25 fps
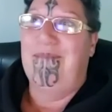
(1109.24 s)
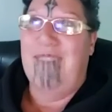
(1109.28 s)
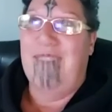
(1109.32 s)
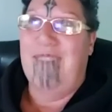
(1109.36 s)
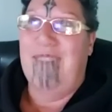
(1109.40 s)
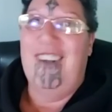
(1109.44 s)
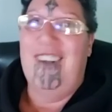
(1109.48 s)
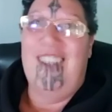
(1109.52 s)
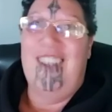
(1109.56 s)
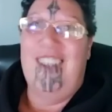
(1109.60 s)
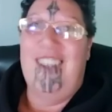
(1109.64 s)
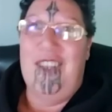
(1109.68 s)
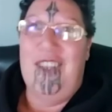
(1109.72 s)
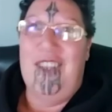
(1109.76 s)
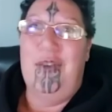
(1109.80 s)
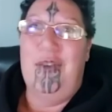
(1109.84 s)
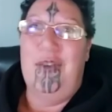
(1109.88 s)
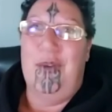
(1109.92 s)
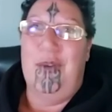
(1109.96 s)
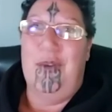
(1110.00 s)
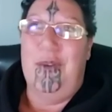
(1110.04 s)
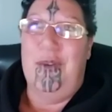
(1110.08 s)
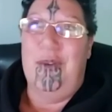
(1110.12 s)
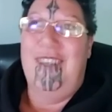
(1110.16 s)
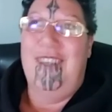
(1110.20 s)
like you
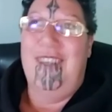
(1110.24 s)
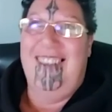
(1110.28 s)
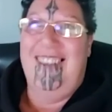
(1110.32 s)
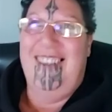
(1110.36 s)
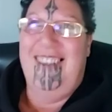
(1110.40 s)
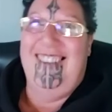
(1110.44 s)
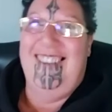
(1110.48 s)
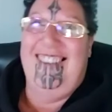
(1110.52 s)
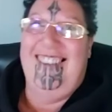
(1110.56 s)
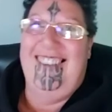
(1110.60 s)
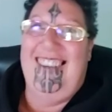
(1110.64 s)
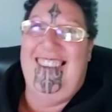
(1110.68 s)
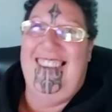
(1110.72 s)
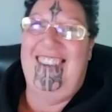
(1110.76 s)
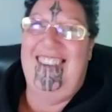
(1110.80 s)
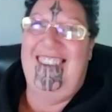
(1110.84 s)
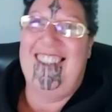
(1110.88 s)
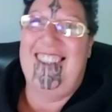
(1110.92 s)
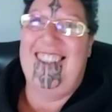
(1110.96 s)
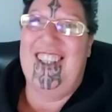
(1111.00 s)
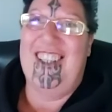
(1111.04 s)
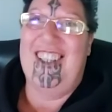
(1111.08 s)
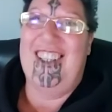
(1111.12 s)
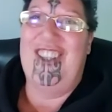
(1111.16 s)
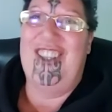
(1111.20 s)
all, had to
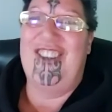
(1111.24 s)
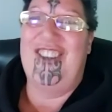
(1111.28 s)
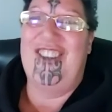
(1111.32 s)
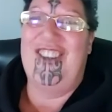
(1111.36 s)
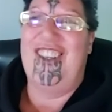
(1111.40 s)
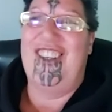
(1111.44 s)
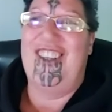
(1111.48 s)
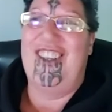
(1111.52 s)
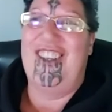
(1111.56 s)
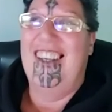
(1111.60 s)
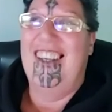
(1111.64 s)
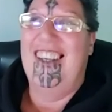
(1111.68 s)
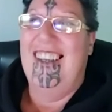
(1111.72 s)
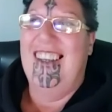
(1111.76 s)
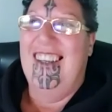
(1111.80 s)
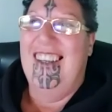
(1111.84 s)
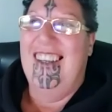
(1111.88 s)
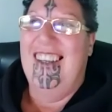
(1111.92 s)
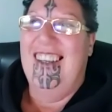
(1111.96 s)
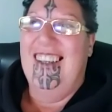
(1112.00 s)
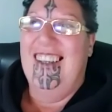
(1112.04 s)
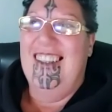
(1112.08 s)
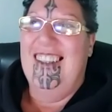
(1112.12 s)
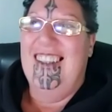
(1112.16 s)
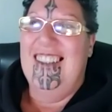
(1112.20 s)
go through.
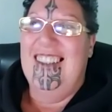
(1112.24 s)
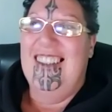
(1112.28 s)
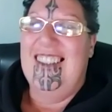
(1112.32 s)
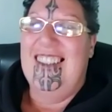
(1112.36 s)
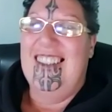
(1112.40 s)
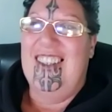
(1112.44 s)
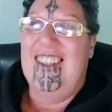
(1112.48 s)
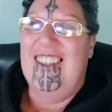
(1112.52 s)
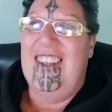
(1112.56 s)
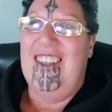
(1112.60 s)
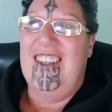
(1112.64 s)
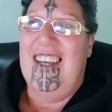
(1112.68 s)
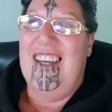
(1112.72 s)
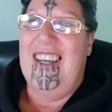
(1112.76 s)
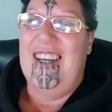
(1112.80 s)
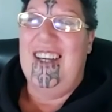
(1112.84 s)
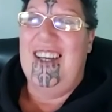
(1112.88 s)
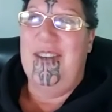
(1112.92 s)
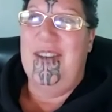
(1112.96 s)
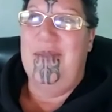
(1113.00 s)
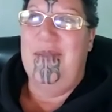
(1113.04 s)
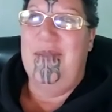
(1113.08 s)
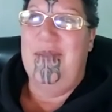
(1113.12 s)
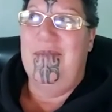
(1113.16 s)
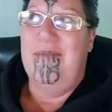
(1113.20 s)
So
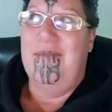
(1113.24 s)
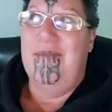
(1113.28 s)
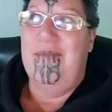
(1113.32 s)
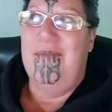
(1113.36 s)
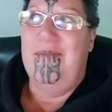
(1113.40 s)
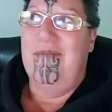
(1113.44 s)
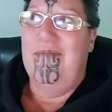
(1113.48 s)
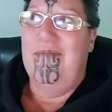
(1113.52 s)
I'm